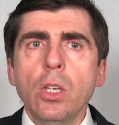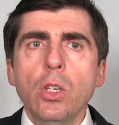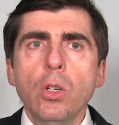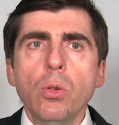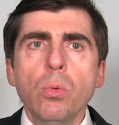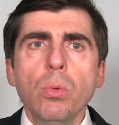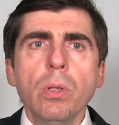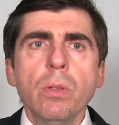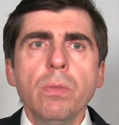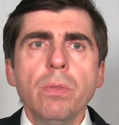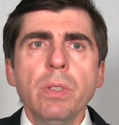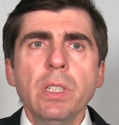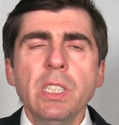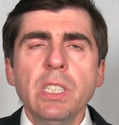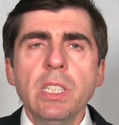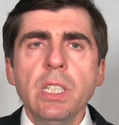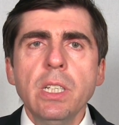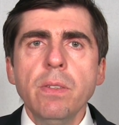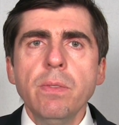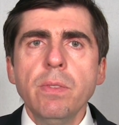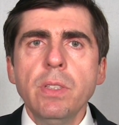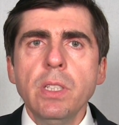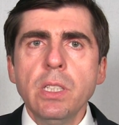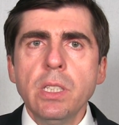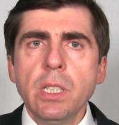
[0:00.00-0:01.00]
You will
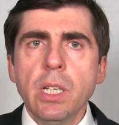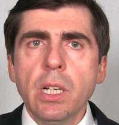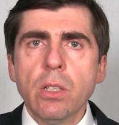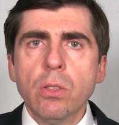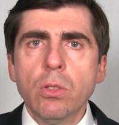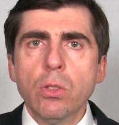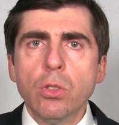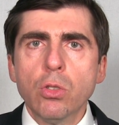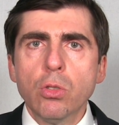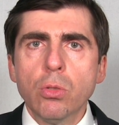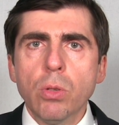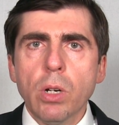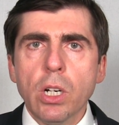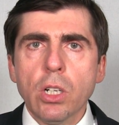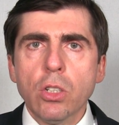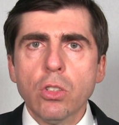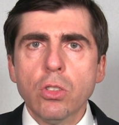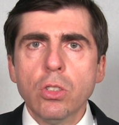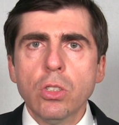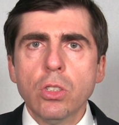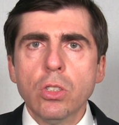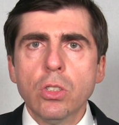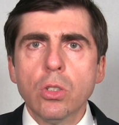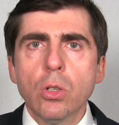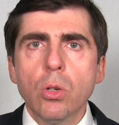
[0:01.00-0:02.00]
receive detailed
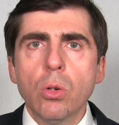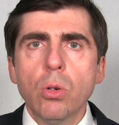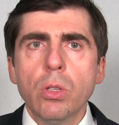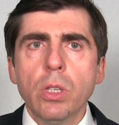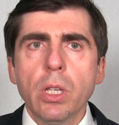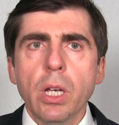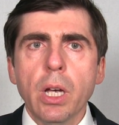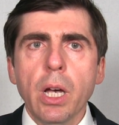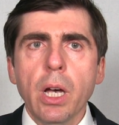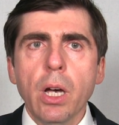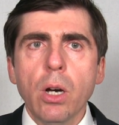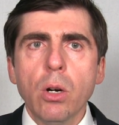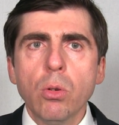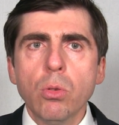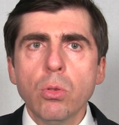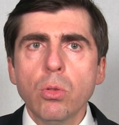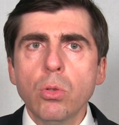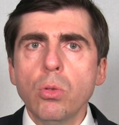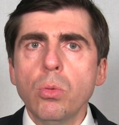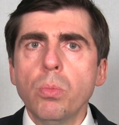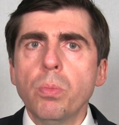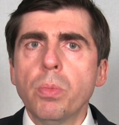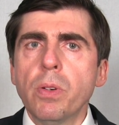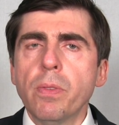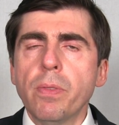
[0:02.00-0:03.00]
instructions on how
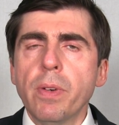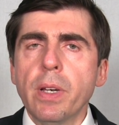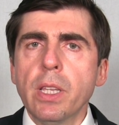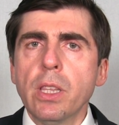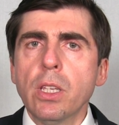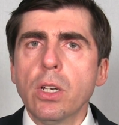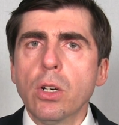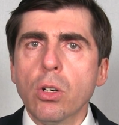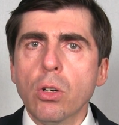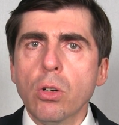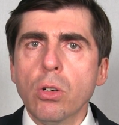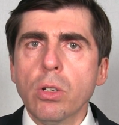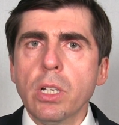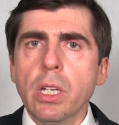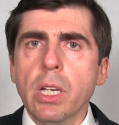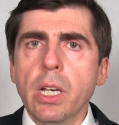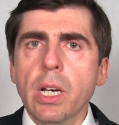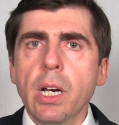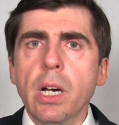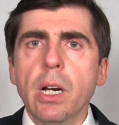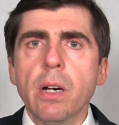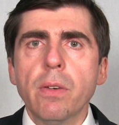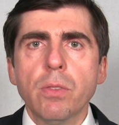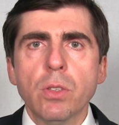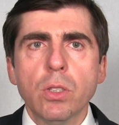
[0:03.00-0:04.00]
to prevent the
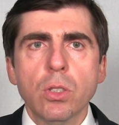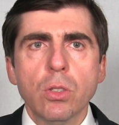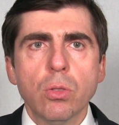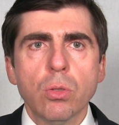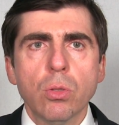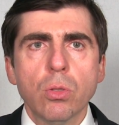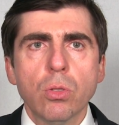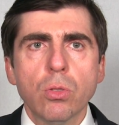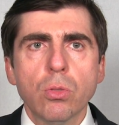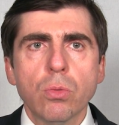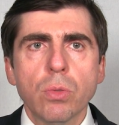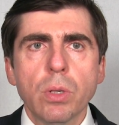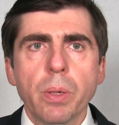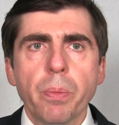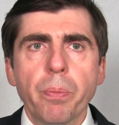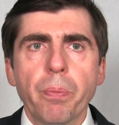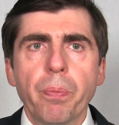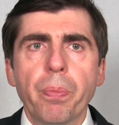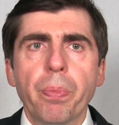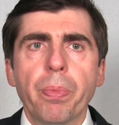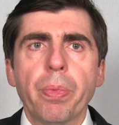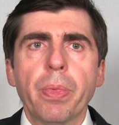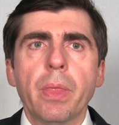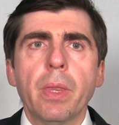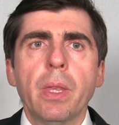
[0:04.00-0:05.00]
hernia after surgery.
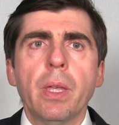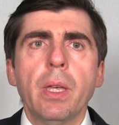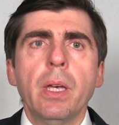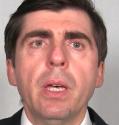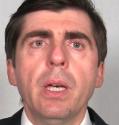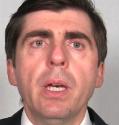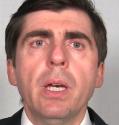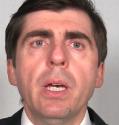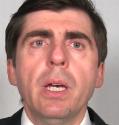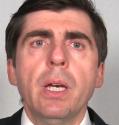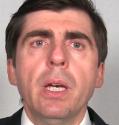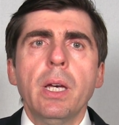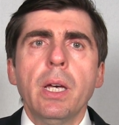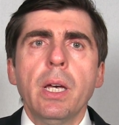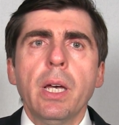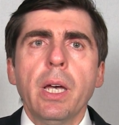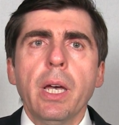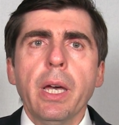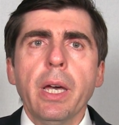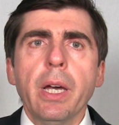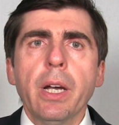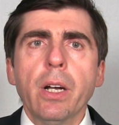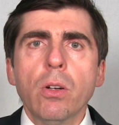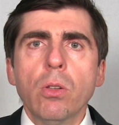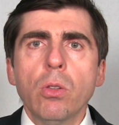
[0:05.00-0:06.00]

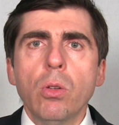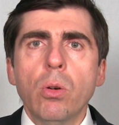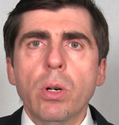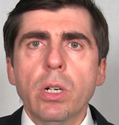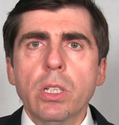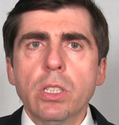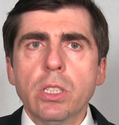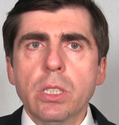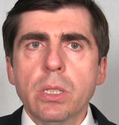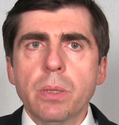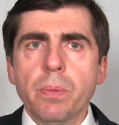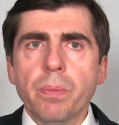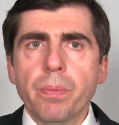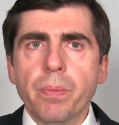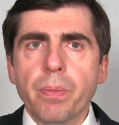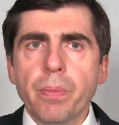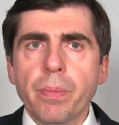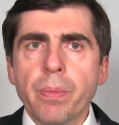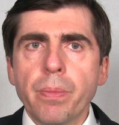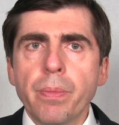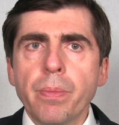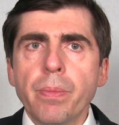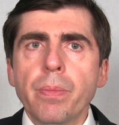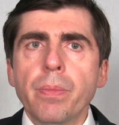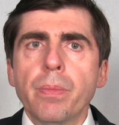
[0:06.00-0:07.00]
Hair loss.
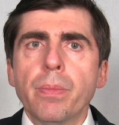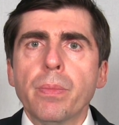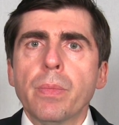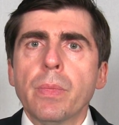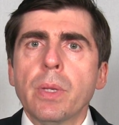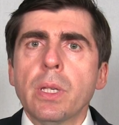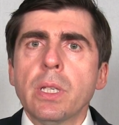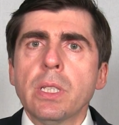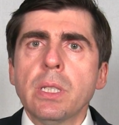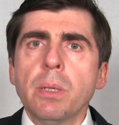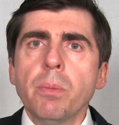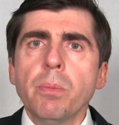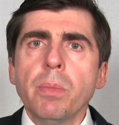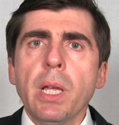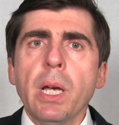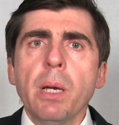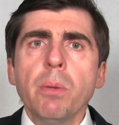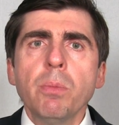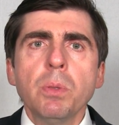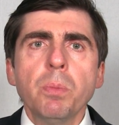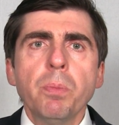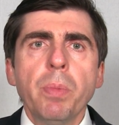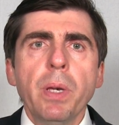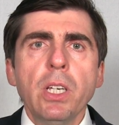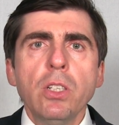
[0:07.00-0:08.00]

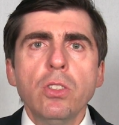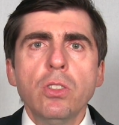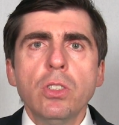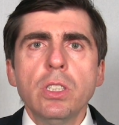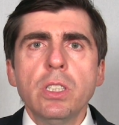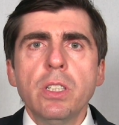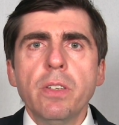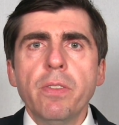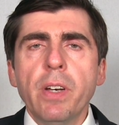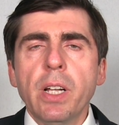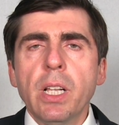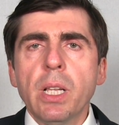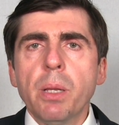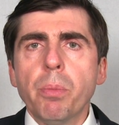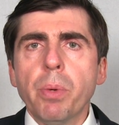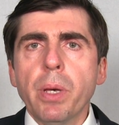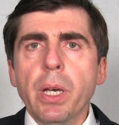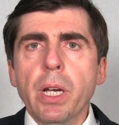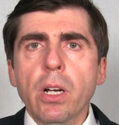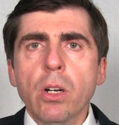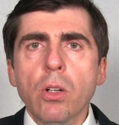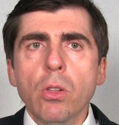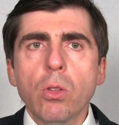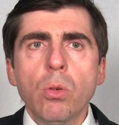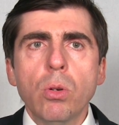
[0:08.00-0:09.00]
Sometimes patients develop
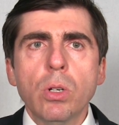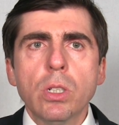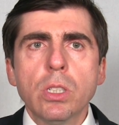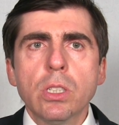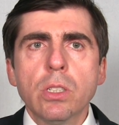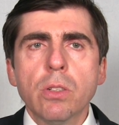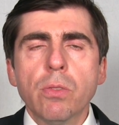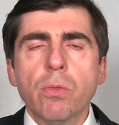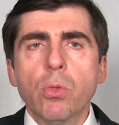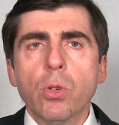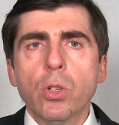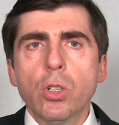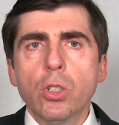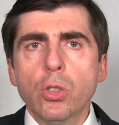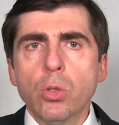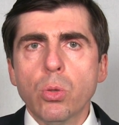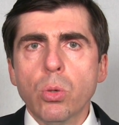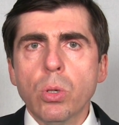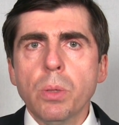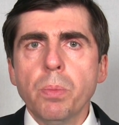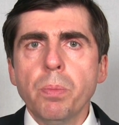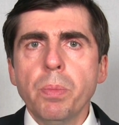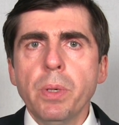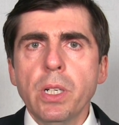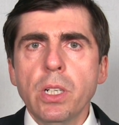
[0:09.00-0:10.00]
hair loss for a
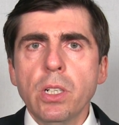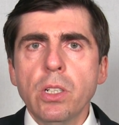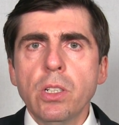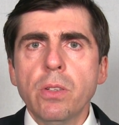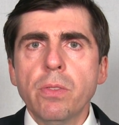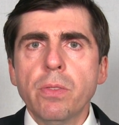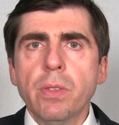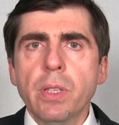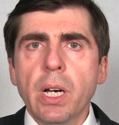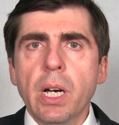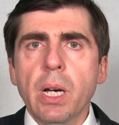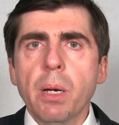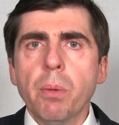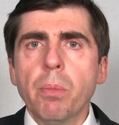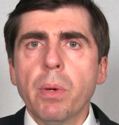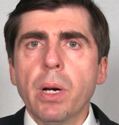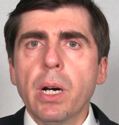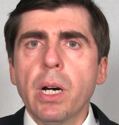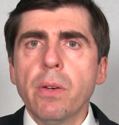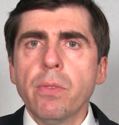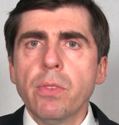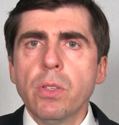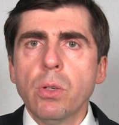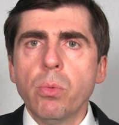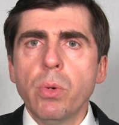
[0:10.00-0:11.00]
short period of time
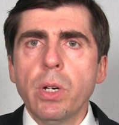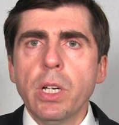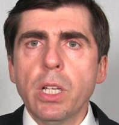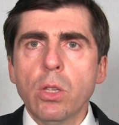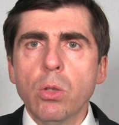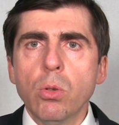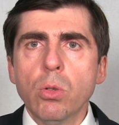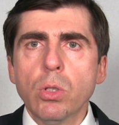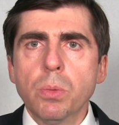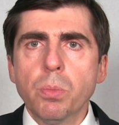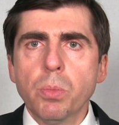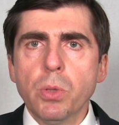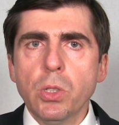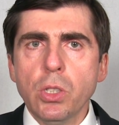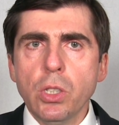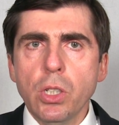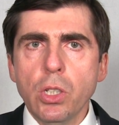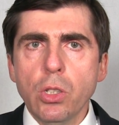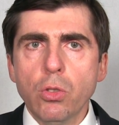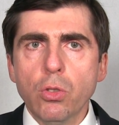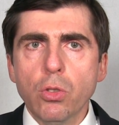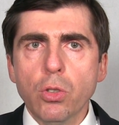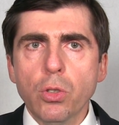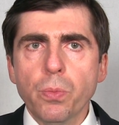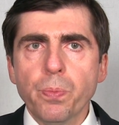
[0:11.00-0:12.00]
after weight loss
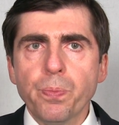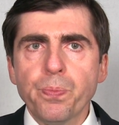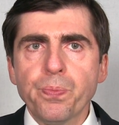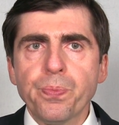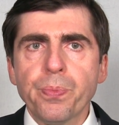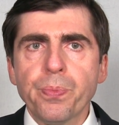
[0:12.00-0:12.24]
procedure.